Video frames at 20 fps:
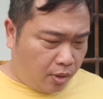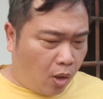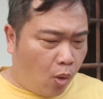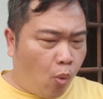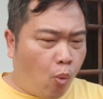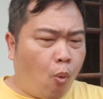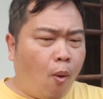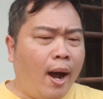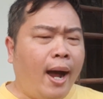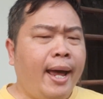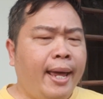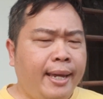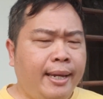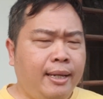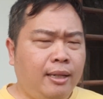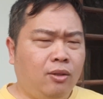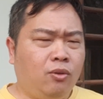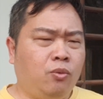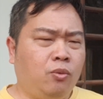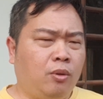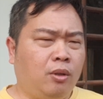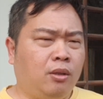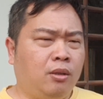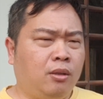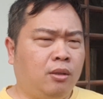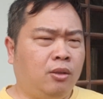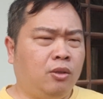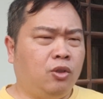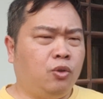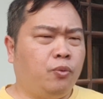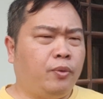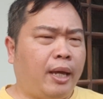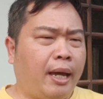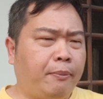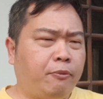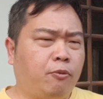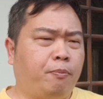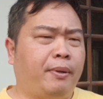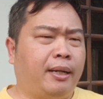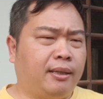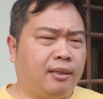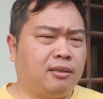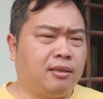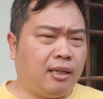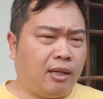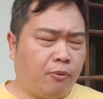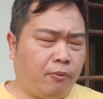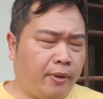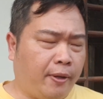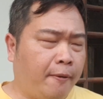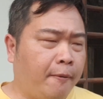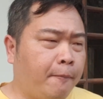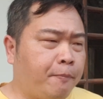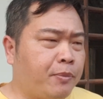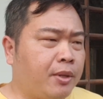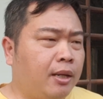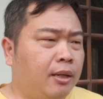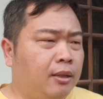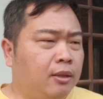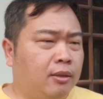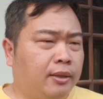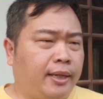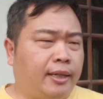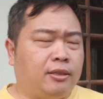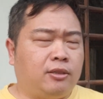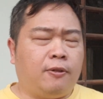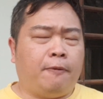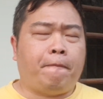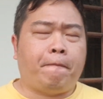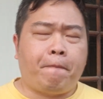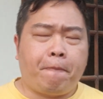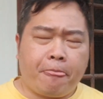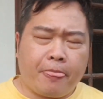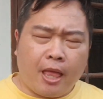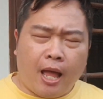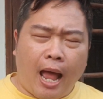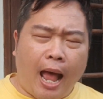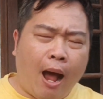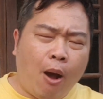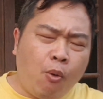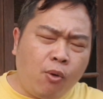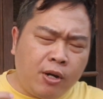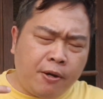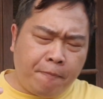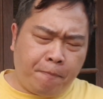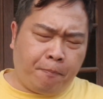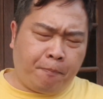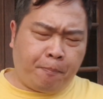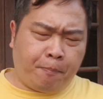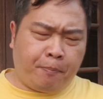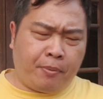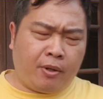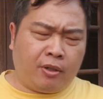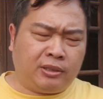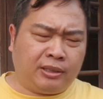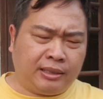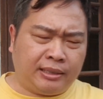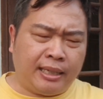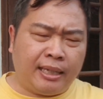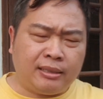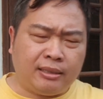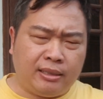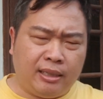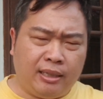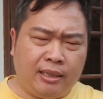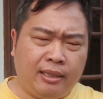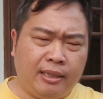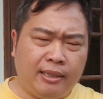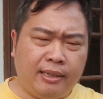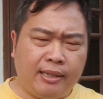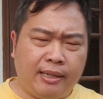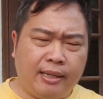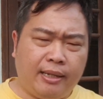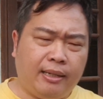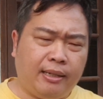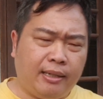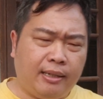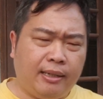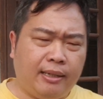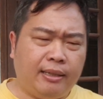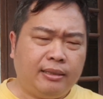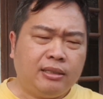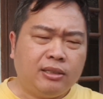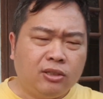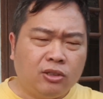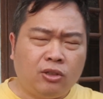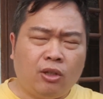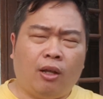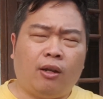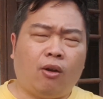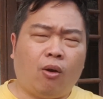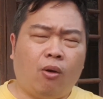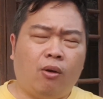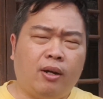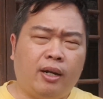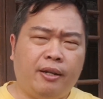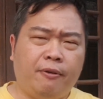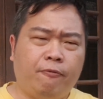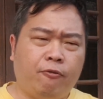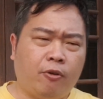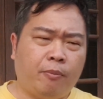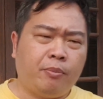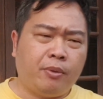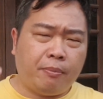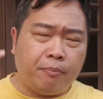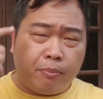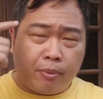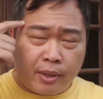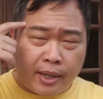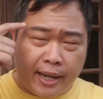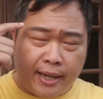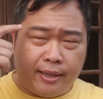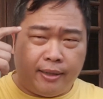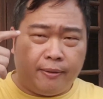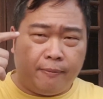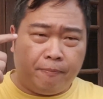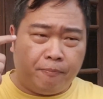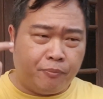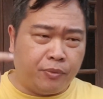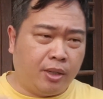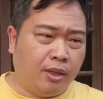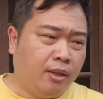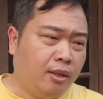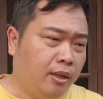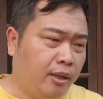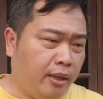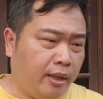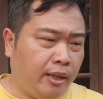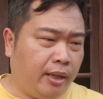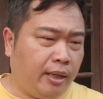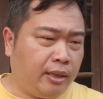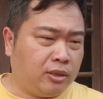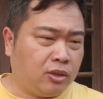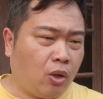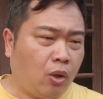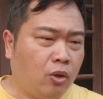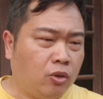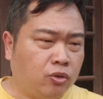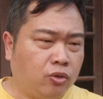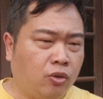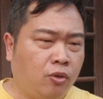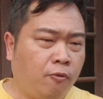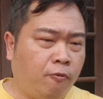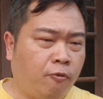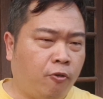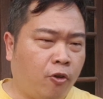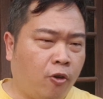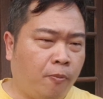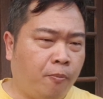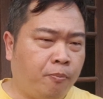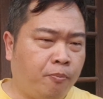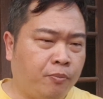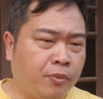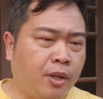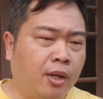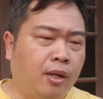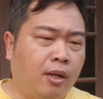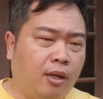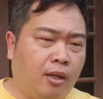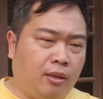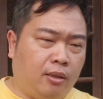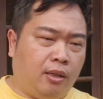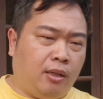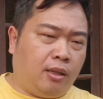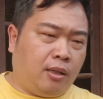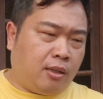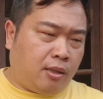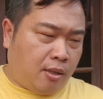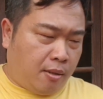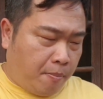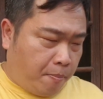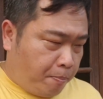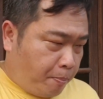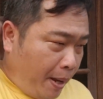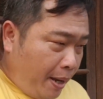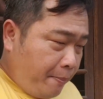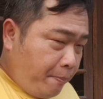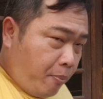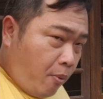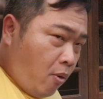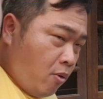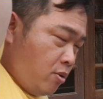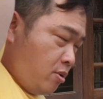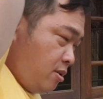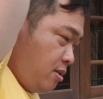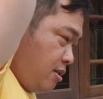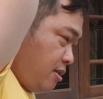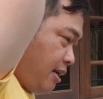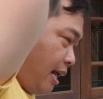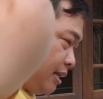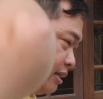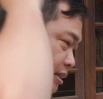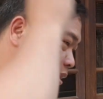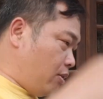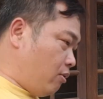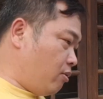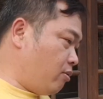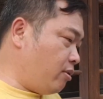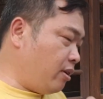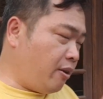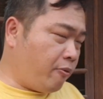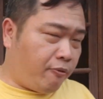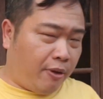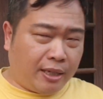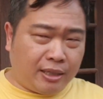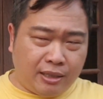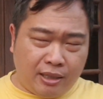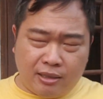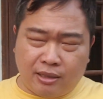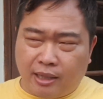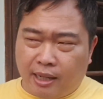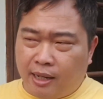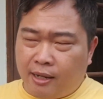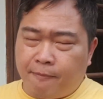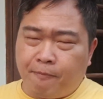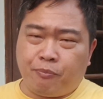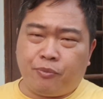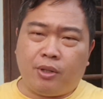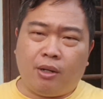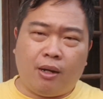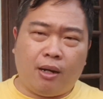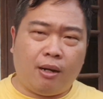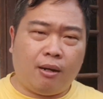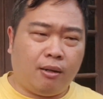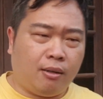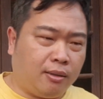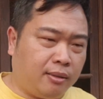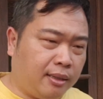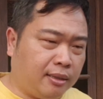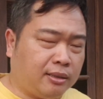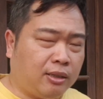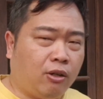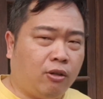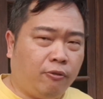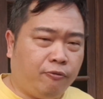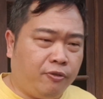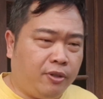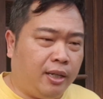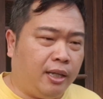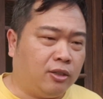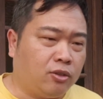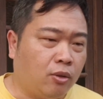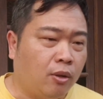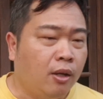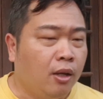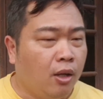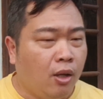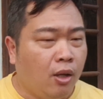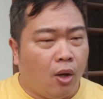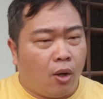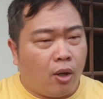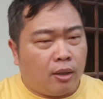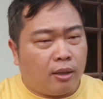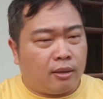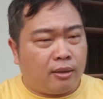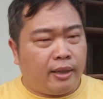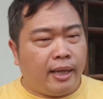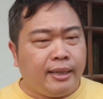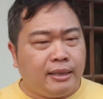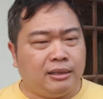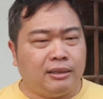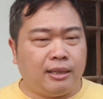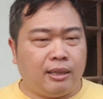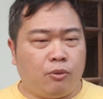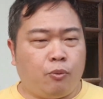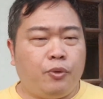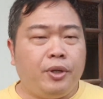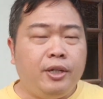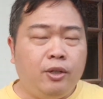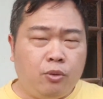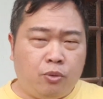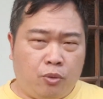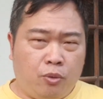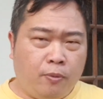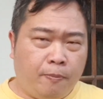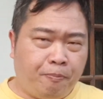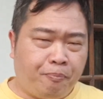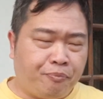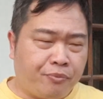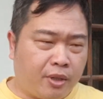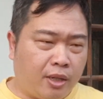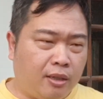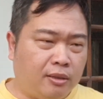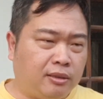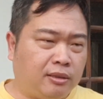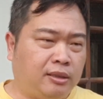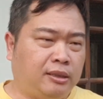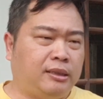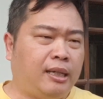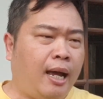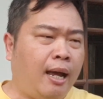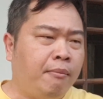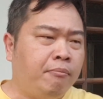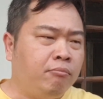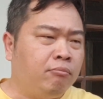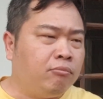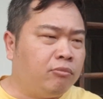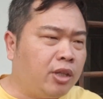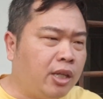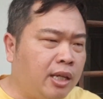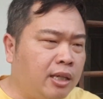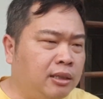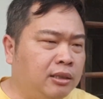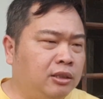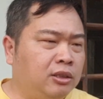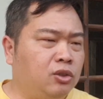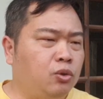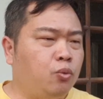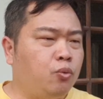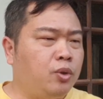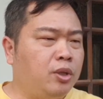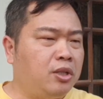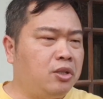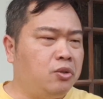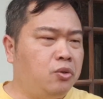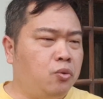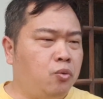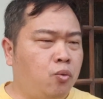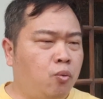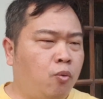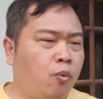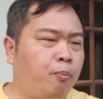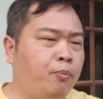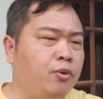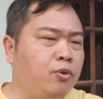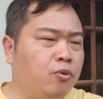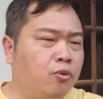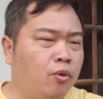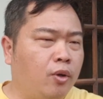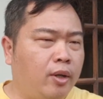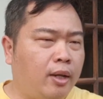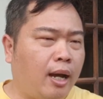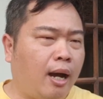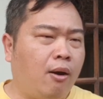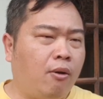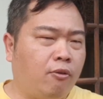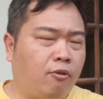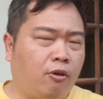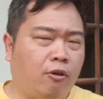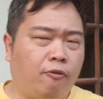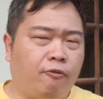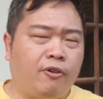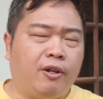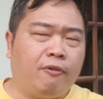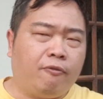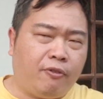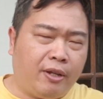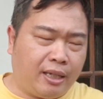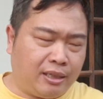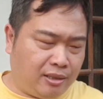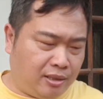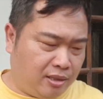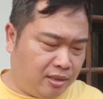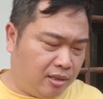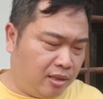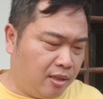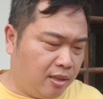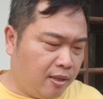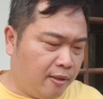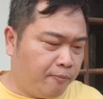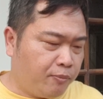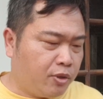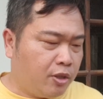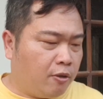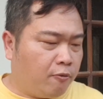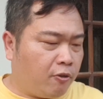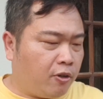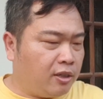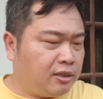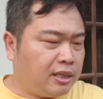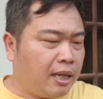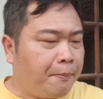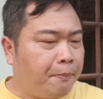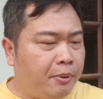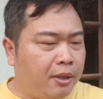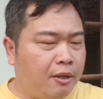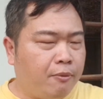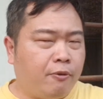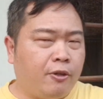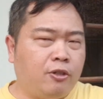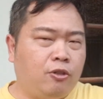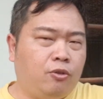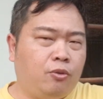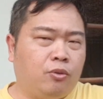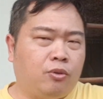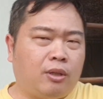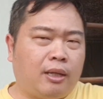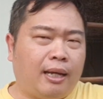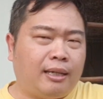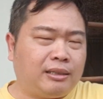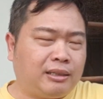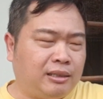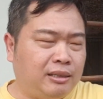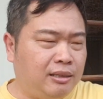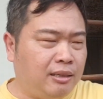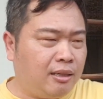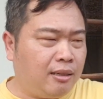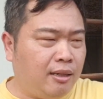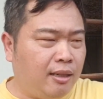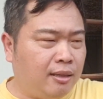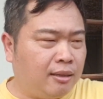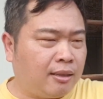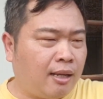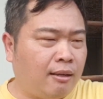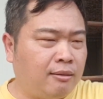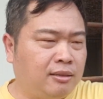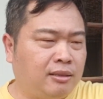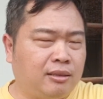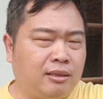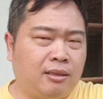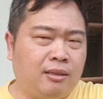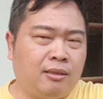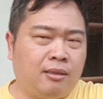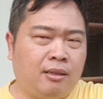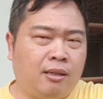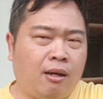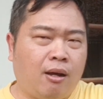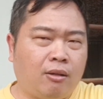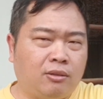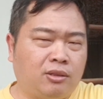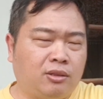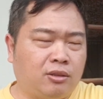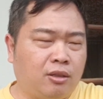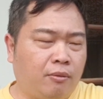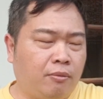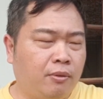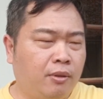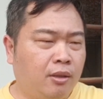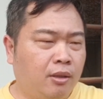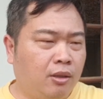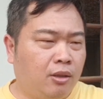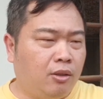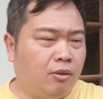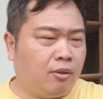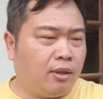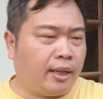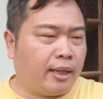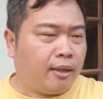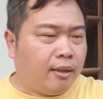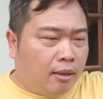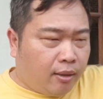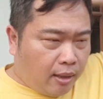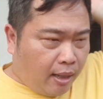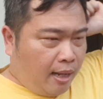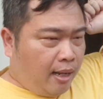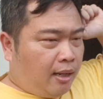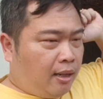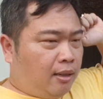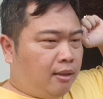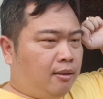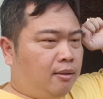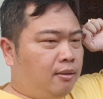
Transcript: why do we have to practice that way? Okay, so our processing is not only from the brain, it's also from the backbone, that's our reflexes, and the heart, that's our feeling. So the things that we do, some things we do purely out of reflexes. For example, when you accidentally touch a hot stove, you go like, ah,